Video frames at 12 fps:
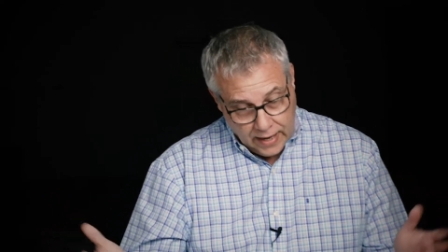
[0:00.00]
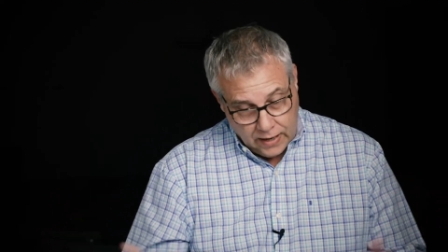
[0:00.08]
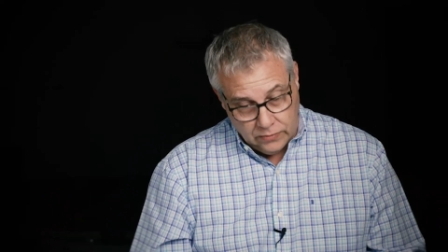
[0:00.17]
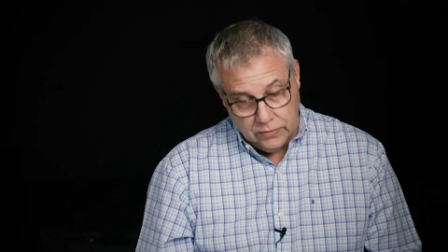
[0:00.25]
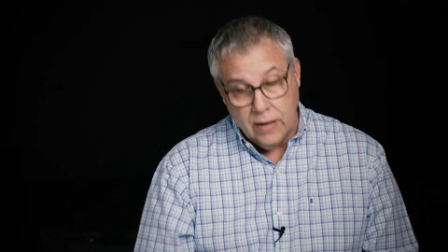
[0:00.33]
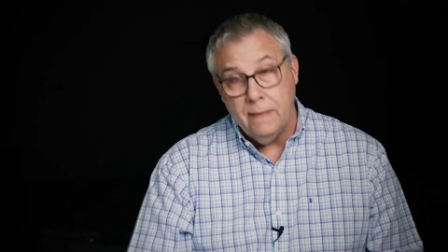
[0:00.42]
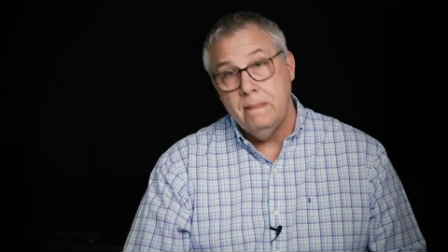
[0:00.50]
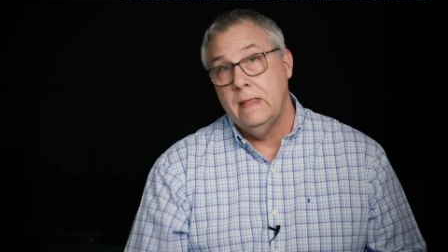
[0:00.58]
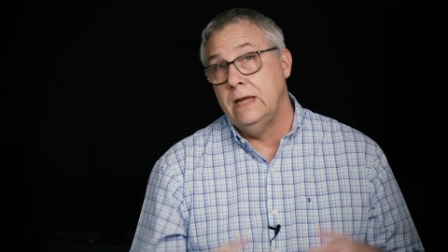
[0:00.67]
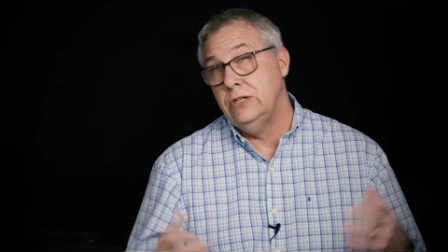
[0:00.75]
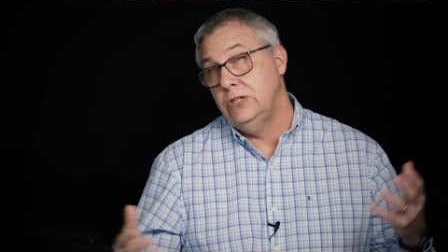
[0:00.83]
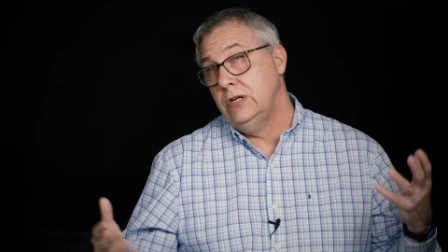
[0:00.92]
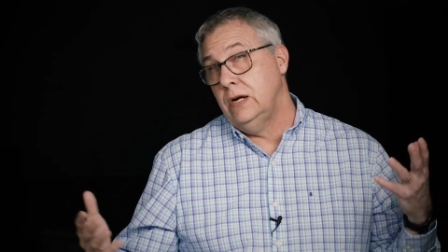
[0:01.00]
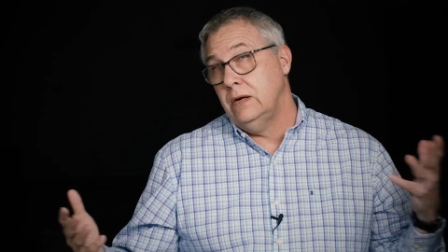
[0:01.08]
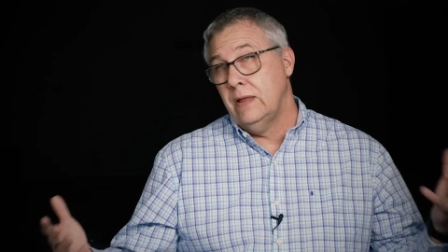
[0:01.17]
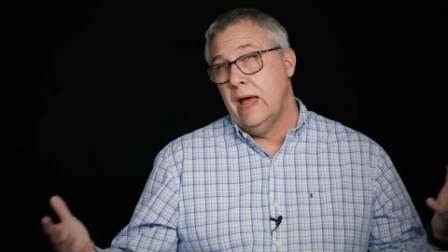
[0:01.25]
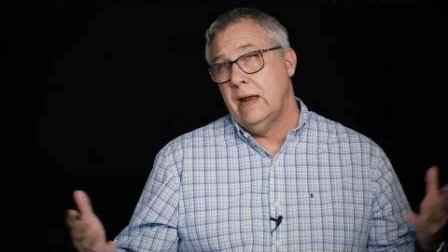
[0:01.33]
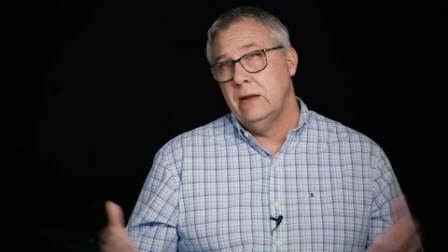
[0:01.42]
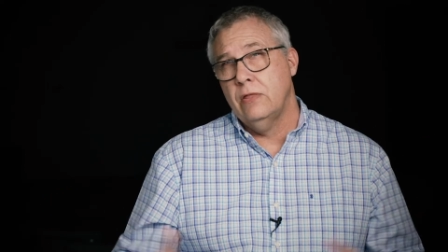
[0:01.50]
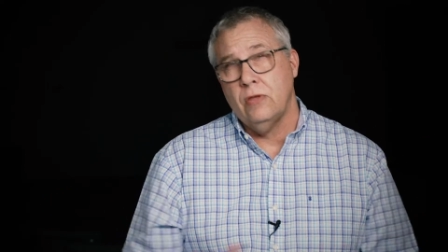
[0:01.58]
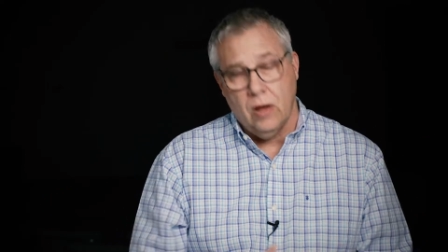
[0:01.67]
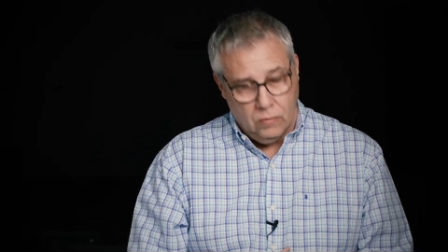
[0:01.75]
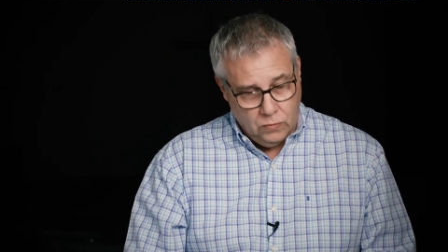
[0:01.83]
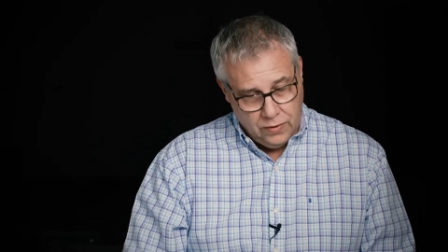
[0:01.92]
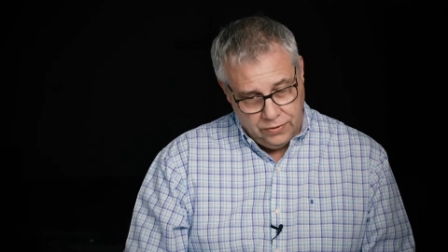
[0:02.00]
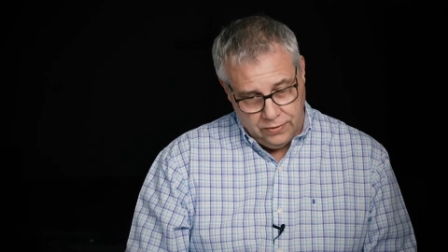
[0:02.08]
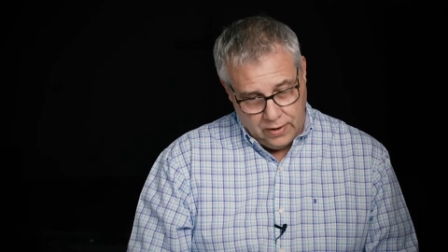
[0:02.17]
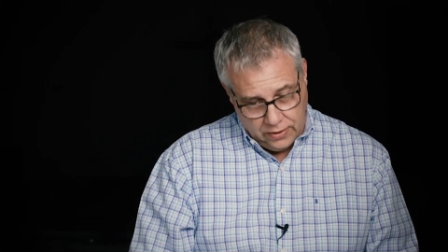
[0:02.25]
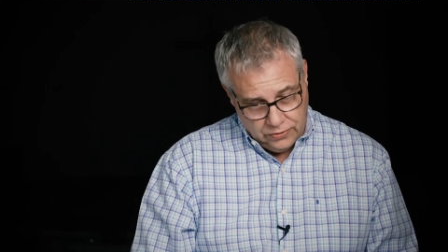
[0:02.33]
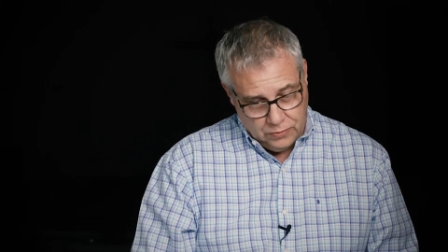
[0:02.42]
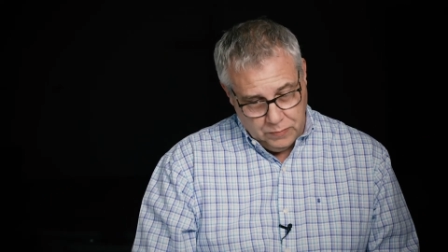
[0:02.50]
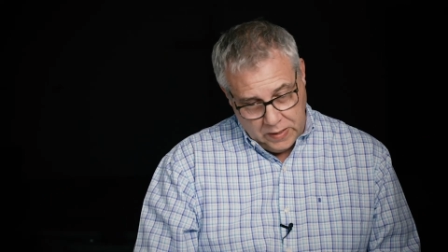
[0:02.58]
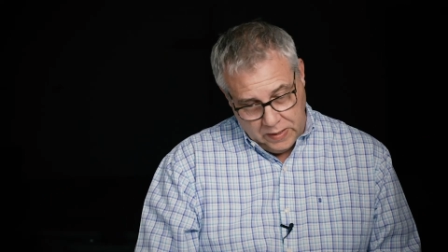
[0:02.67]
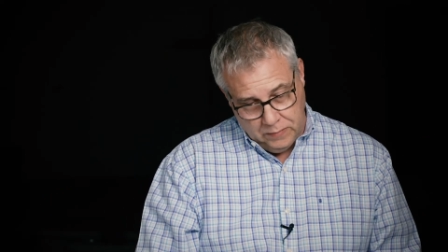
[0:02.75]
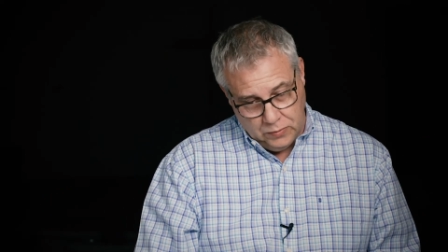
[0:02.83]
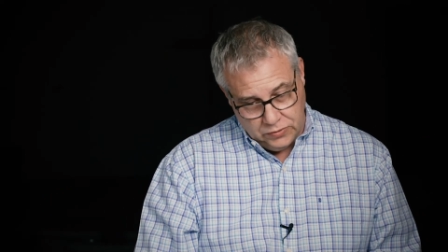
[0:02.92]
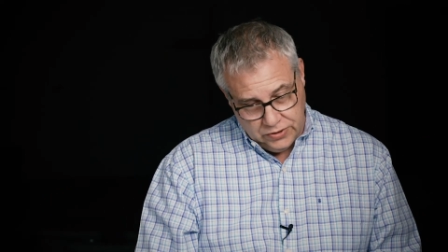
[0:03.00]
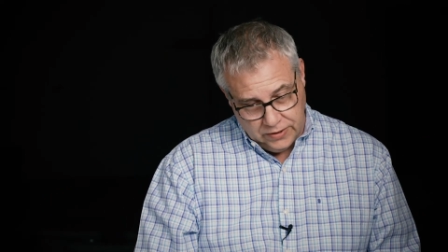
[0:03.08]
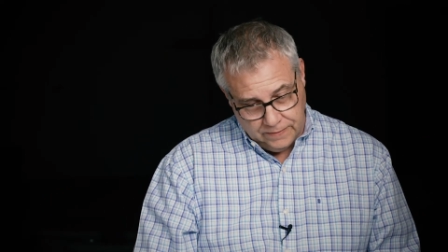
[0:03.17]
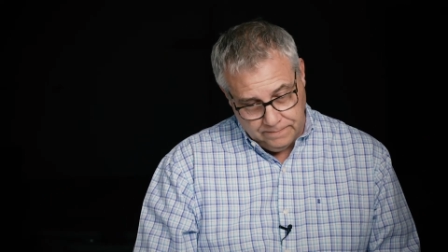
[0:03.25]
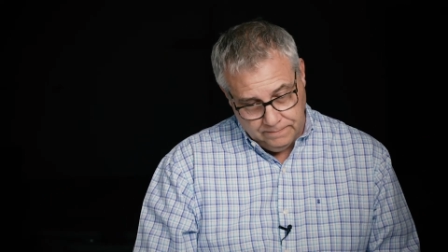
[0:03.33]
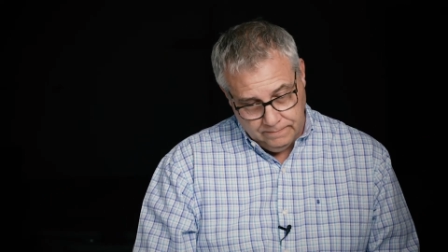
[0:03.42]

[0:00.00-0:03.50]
out and share that thought with other people too.